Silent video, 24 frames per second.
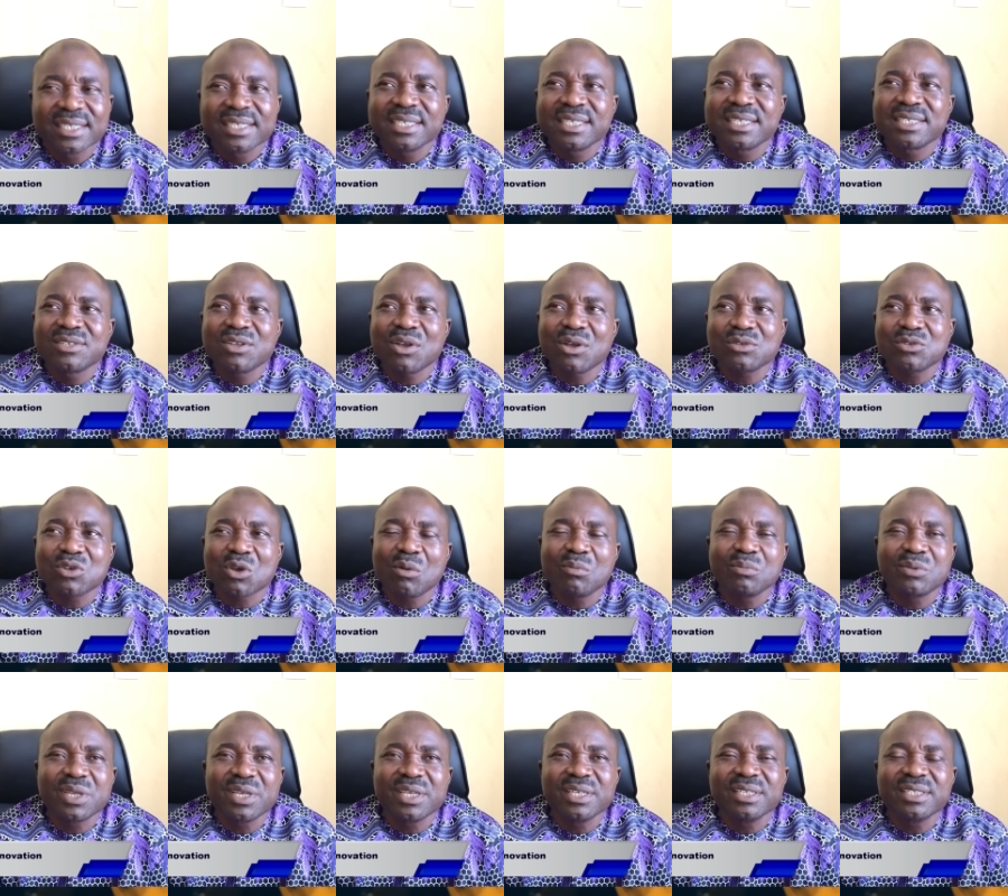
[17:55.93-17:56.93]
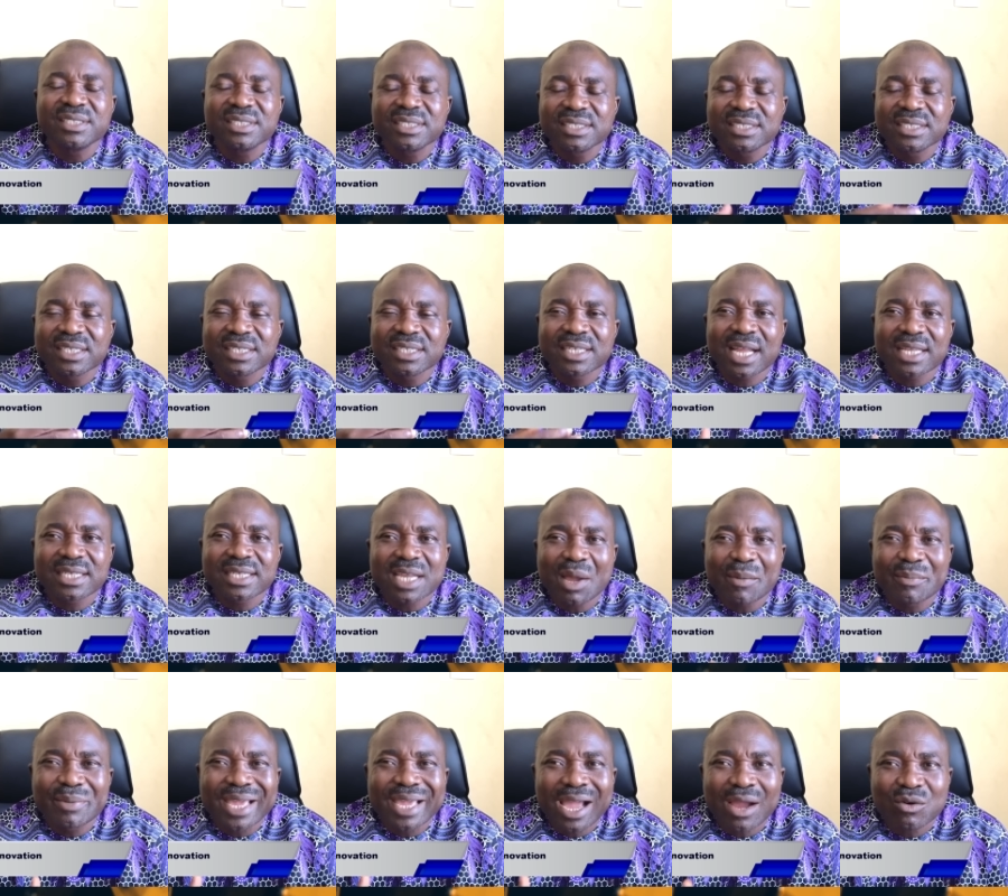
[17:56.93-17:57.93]
It's not something that
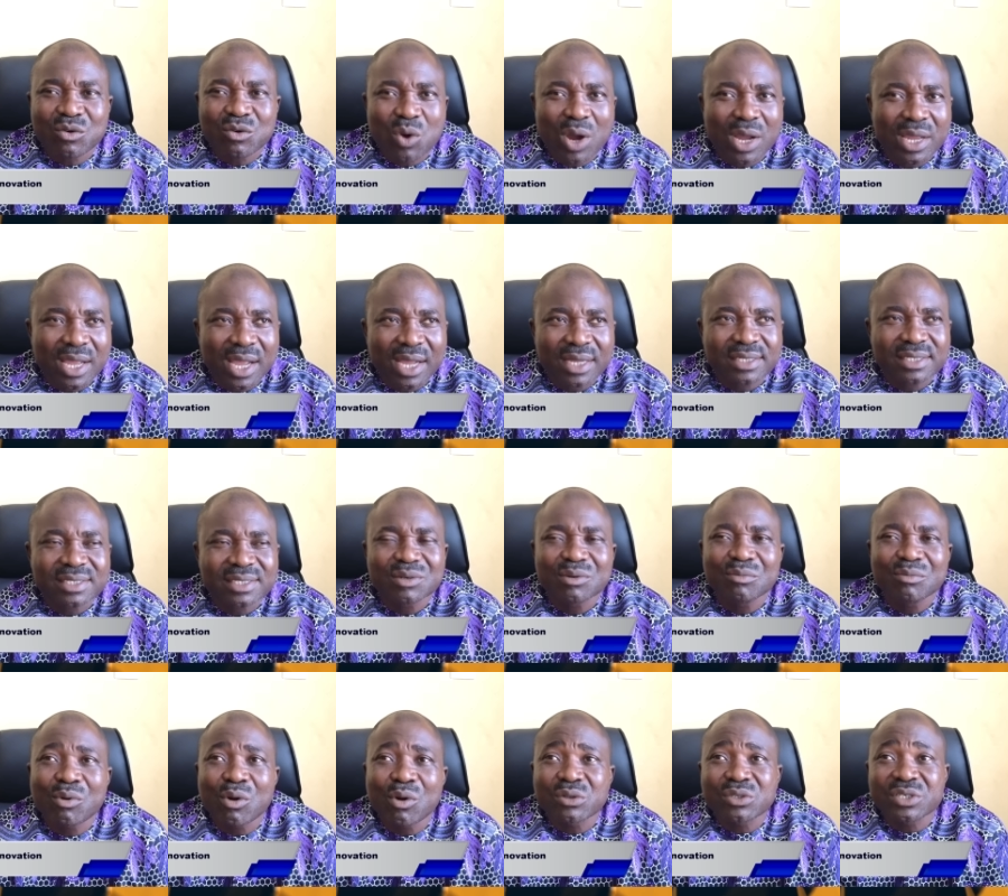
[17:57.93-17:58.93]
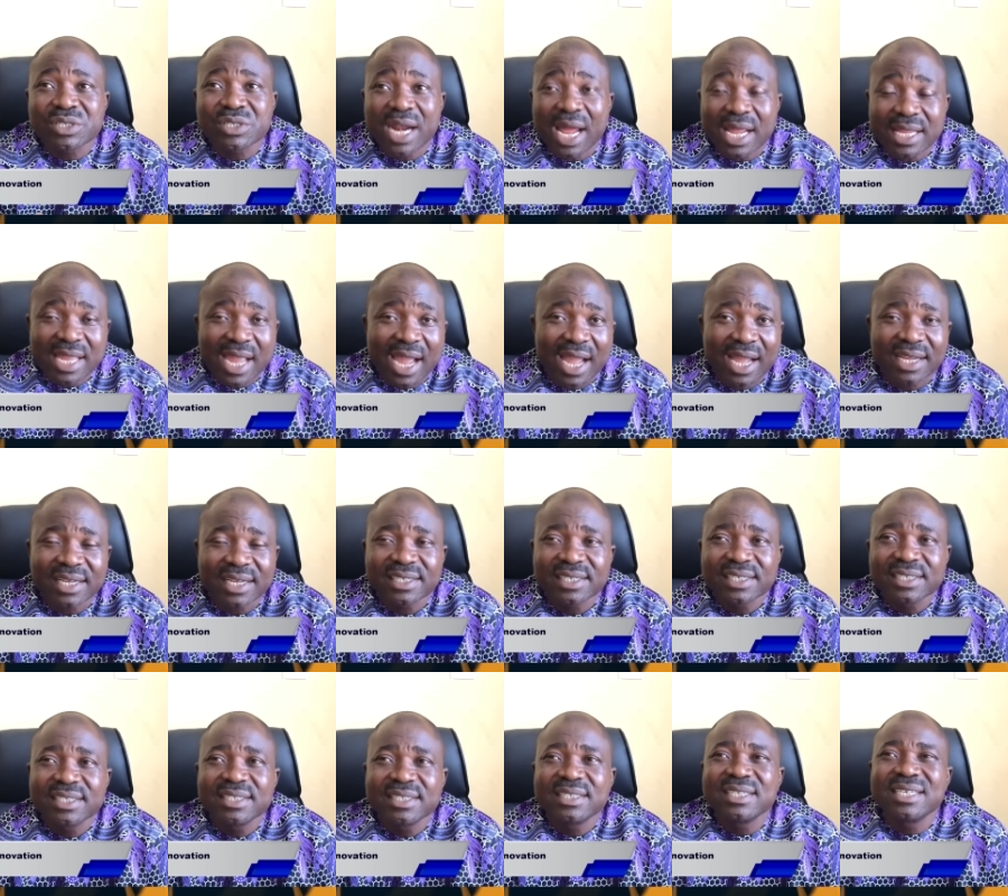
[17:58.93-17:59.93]
can be acquired, but rather
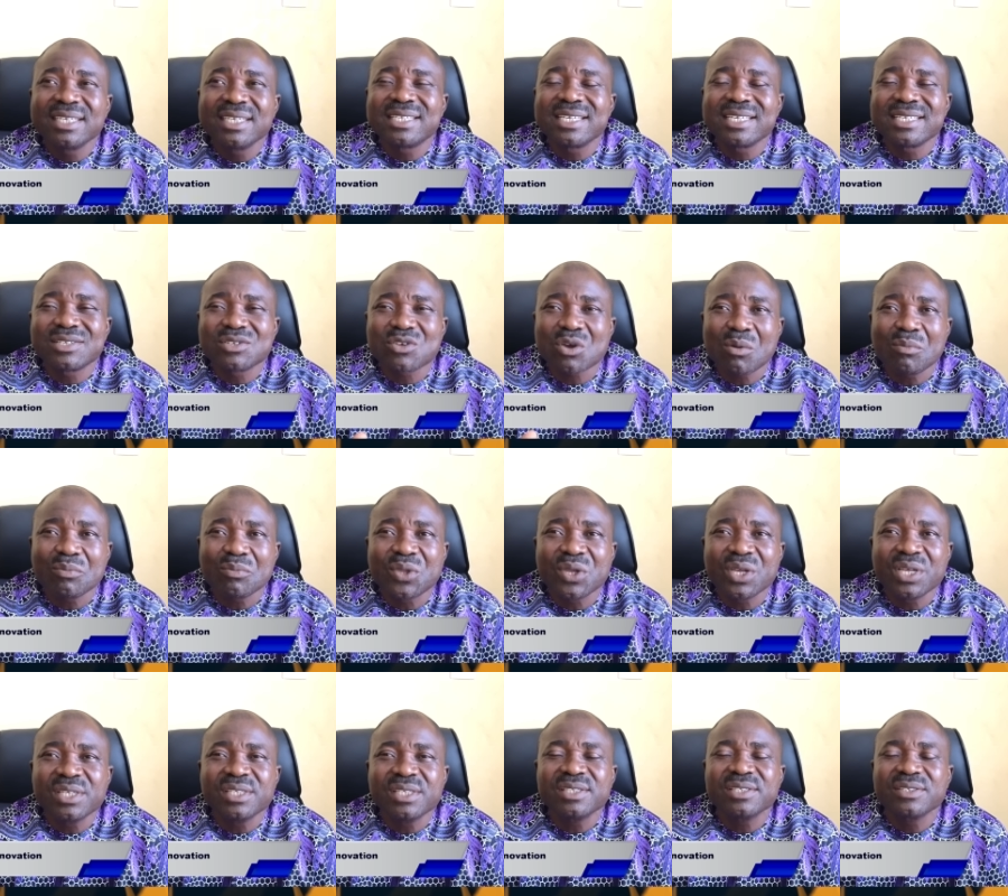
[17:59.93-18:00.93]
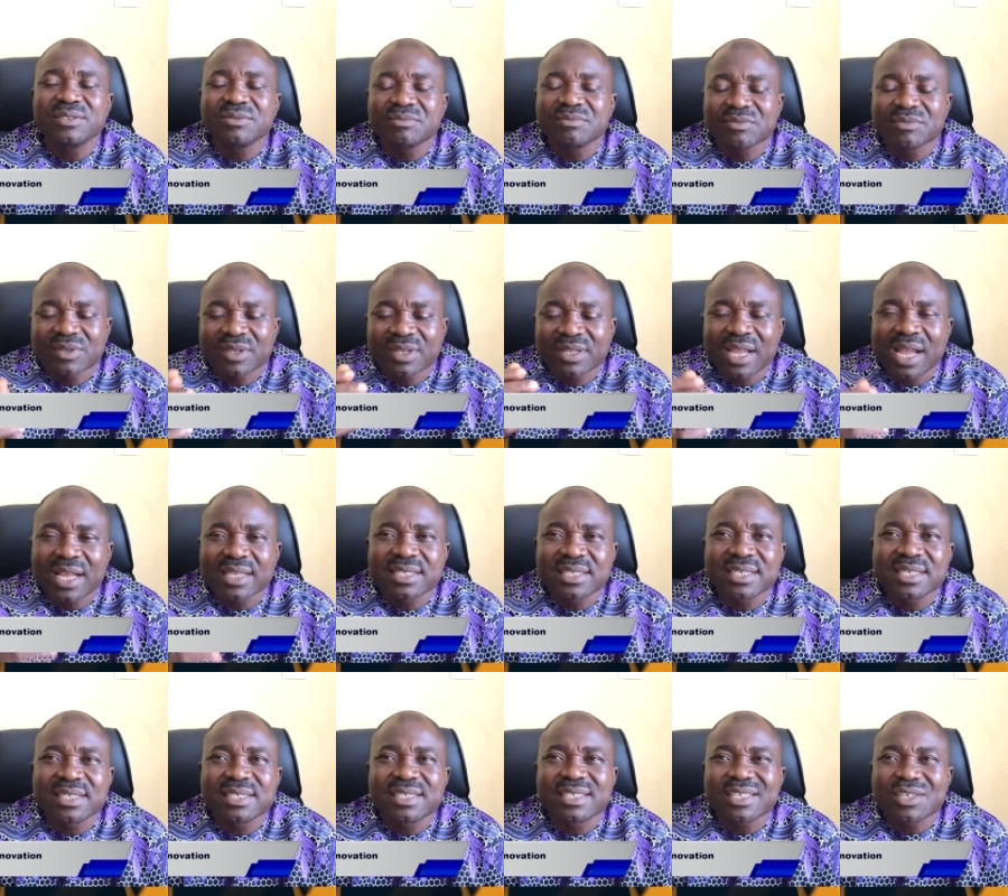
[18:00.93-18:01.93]
it is something that
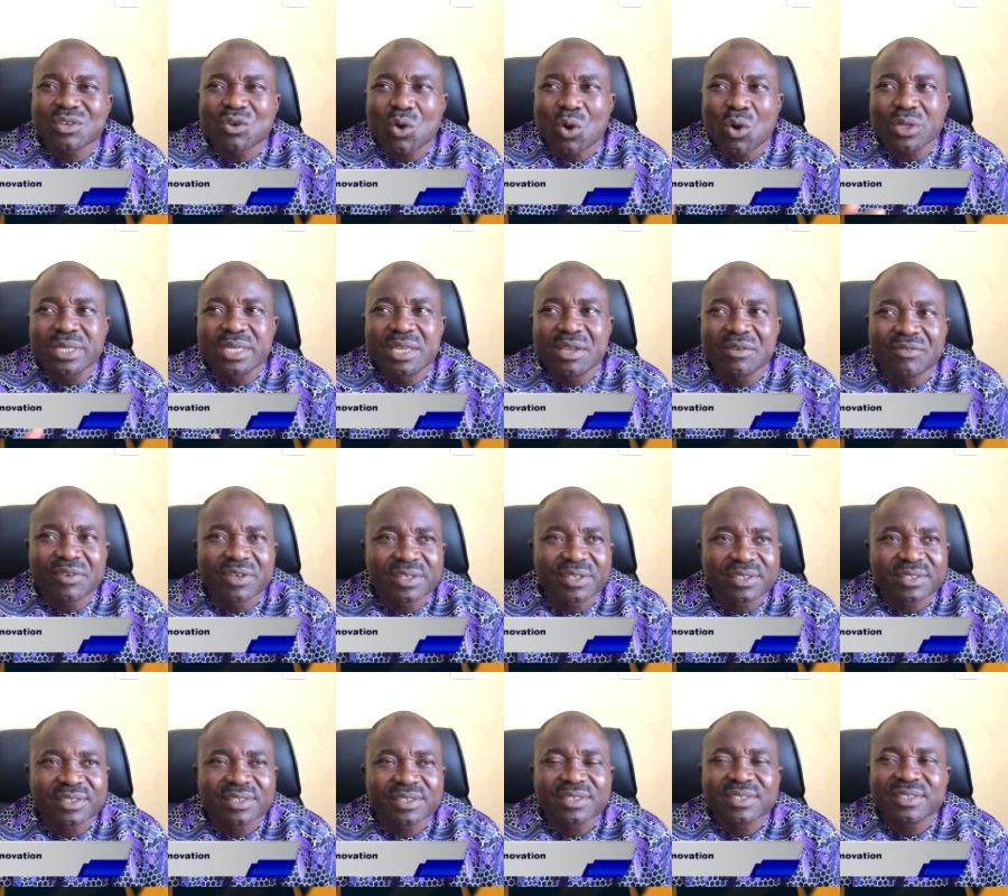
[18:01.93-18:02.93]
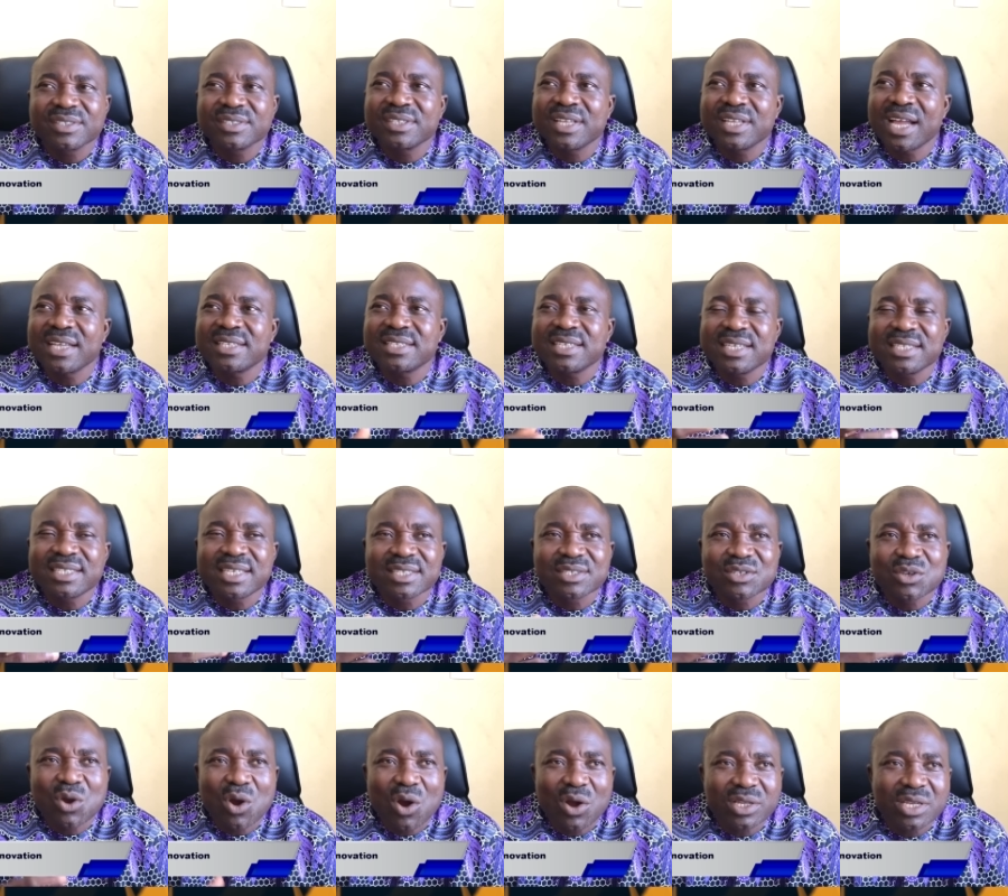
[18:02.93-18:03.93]
is God-given, that it is
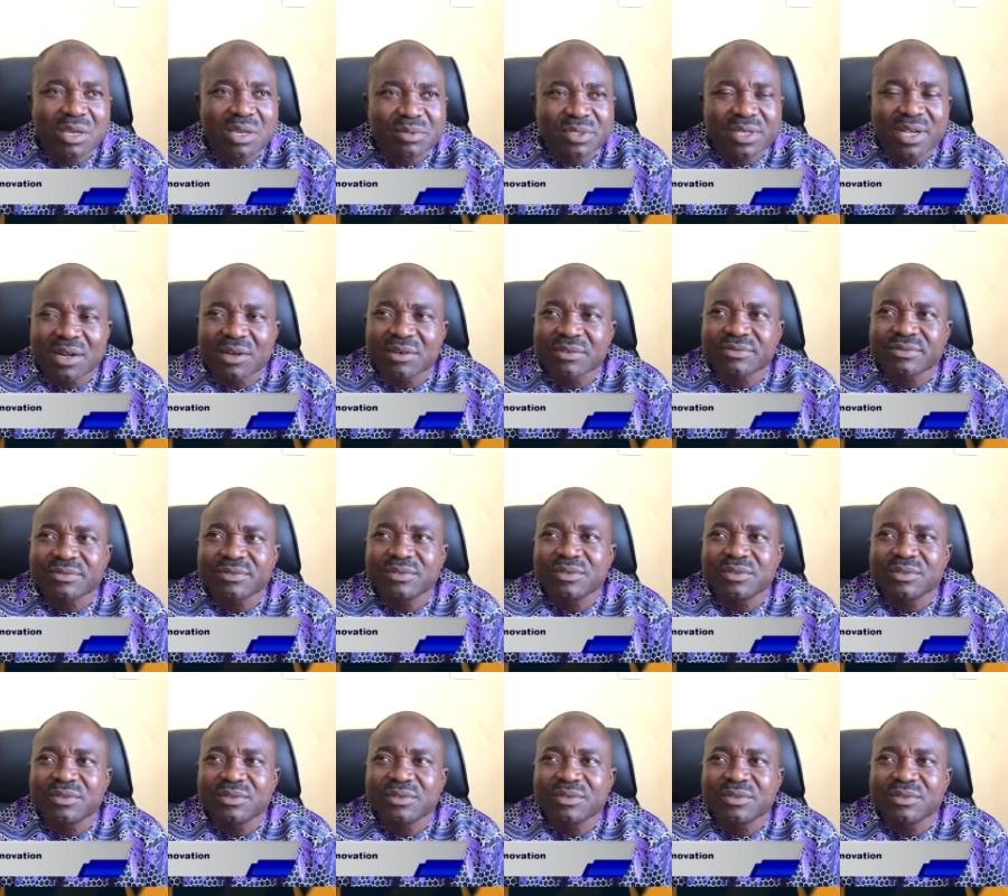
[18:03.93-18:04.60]
God himself